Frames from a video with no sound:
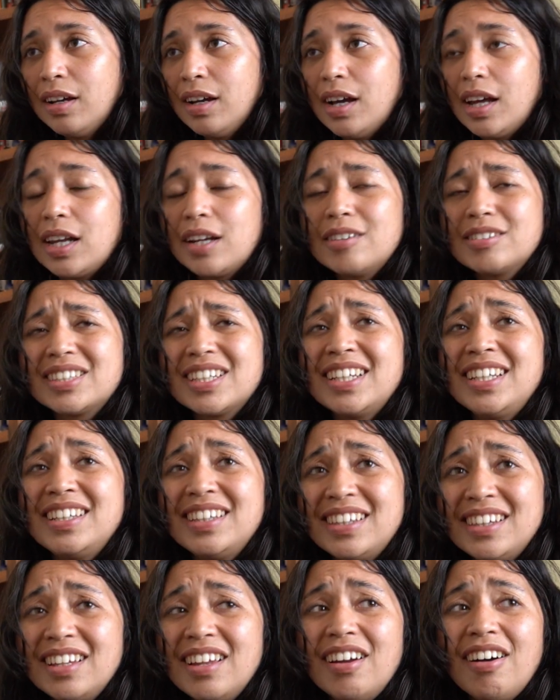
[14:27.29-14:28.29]
and I was like,
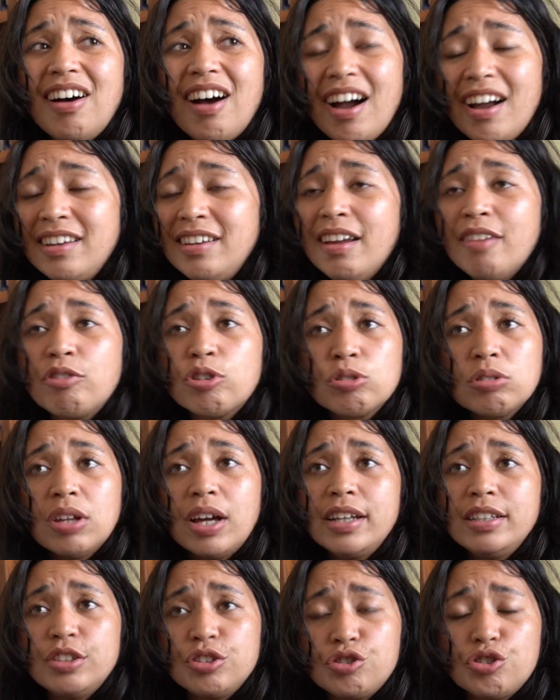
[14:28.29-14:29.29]
I never
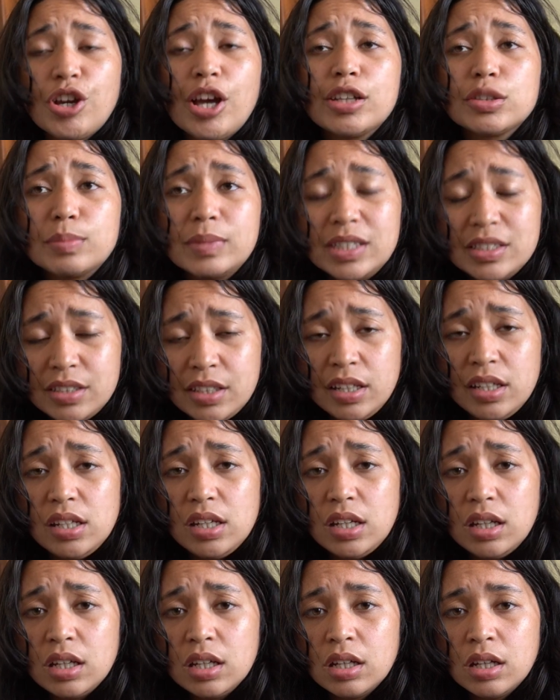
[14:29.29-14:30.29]
liked jasmine
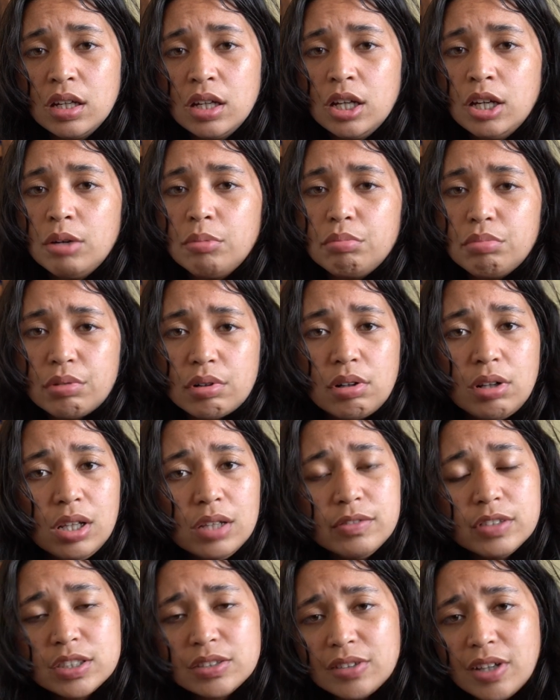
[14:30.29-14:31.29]
tea, but all
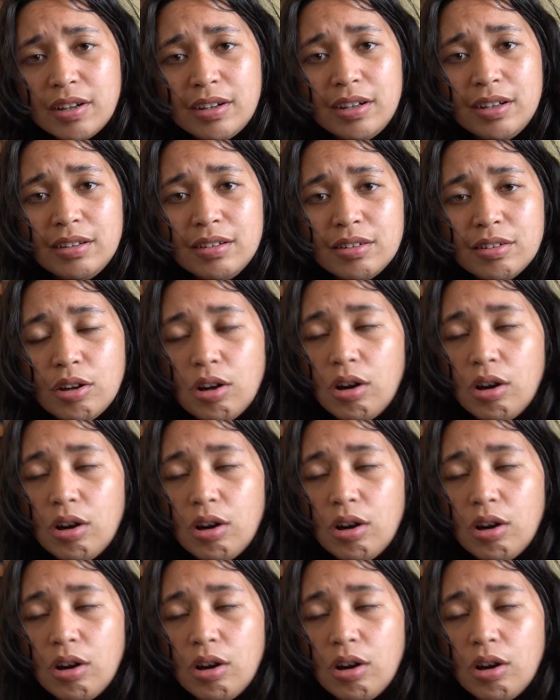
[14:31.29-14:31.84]
of a sudden